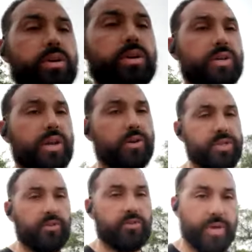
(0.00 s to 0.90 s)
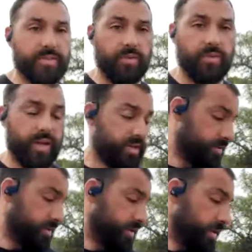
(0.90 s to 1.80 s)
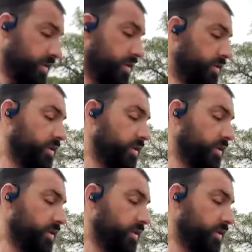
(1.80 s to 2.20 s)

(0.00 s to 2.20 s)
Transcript: So get yourselves mentally ready. You'll